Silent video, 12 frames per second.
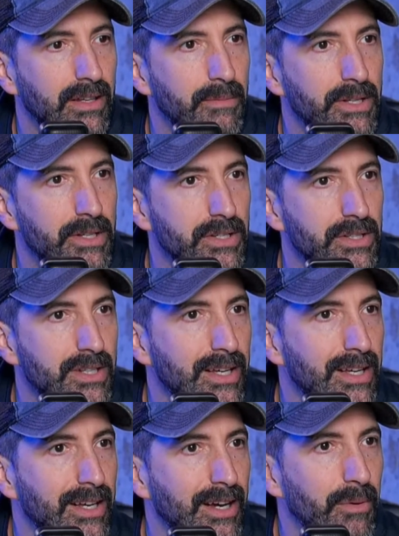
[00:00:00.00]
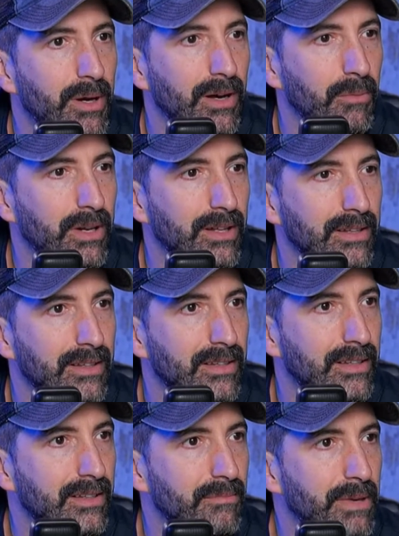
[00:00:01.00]
Uh, let me just I want to I want to
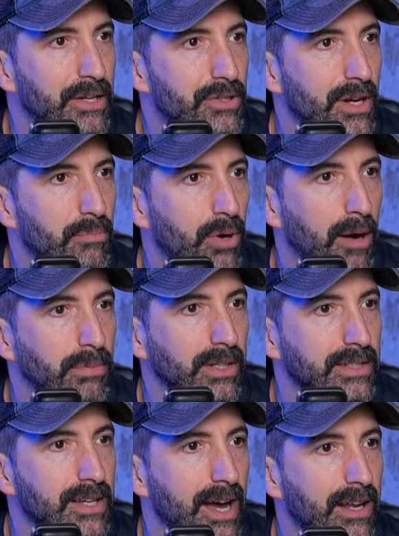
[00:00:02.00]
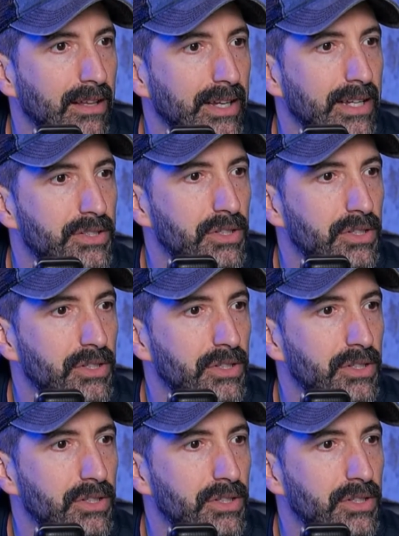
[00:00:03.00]
make sure I properly title it.